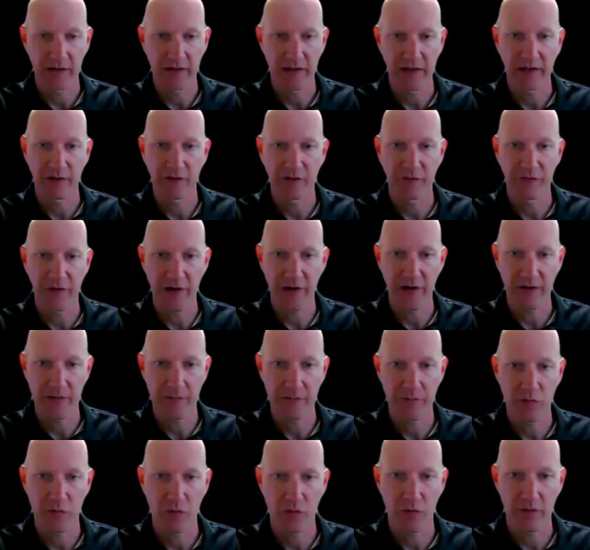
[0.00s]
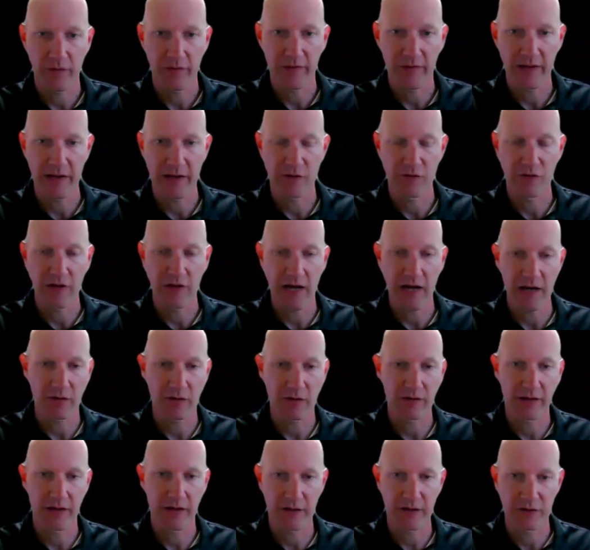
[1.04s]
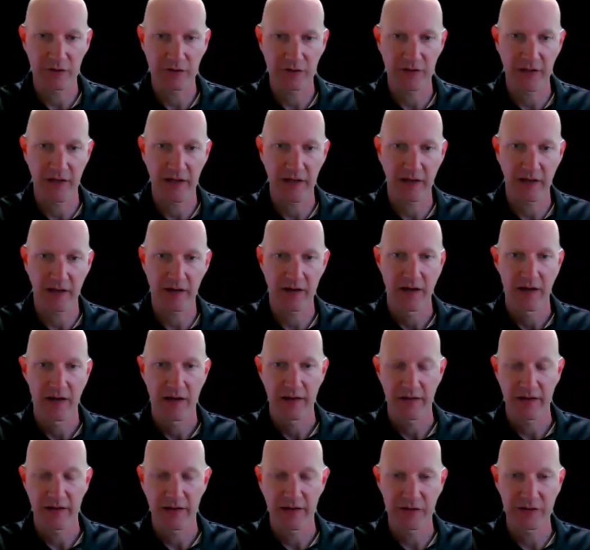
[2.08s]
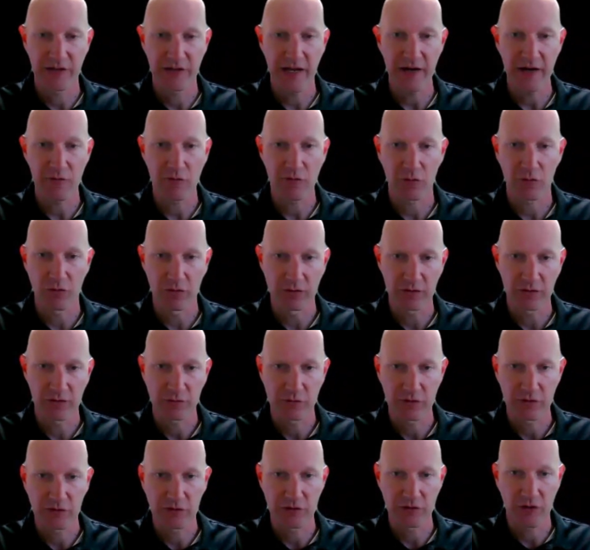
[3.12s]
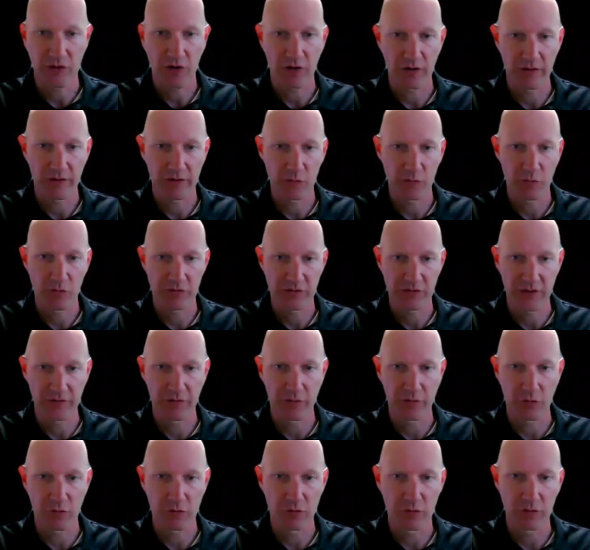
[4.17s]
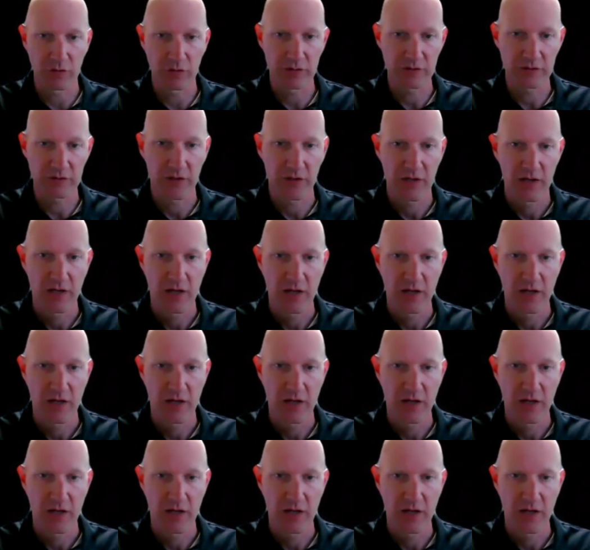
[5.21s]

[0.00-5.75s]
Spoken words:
it is very important that you not only understand the state rules, which we call the civil rules,